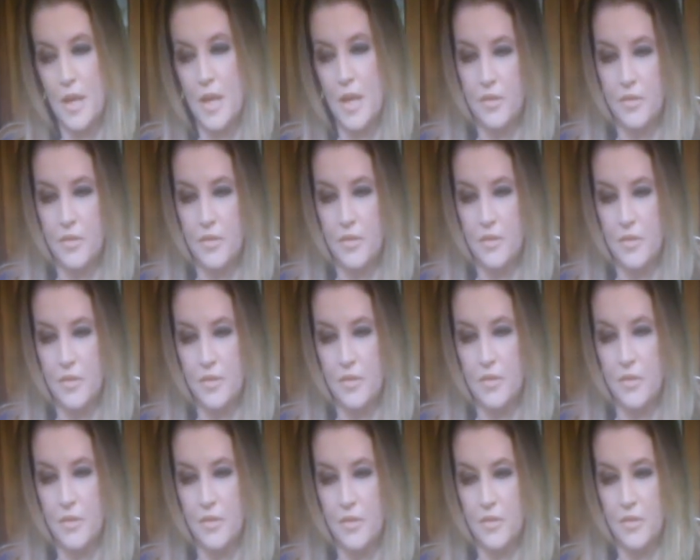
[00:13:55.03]
And she doesn't
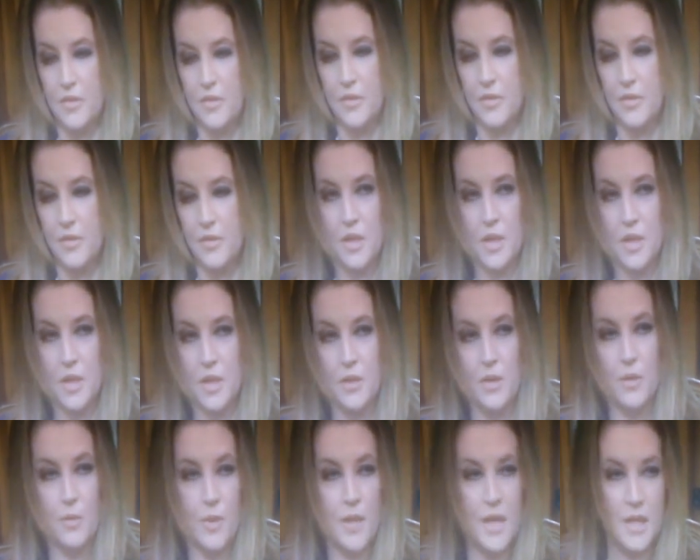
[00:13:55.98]
discuss what was on her mind
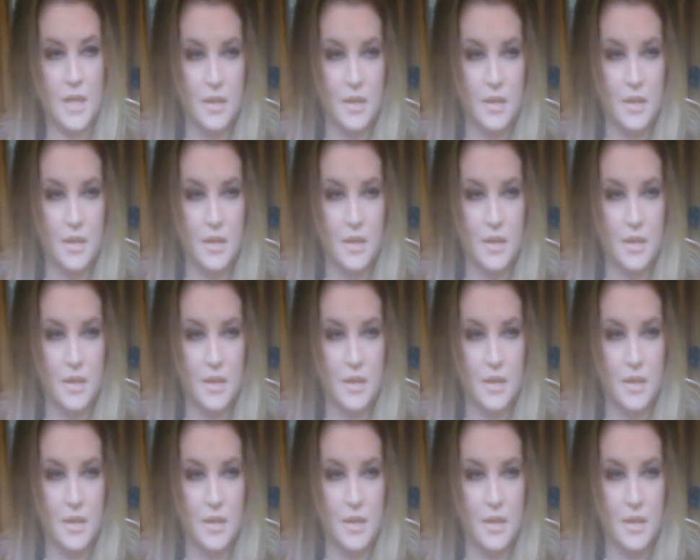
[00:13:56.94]
then.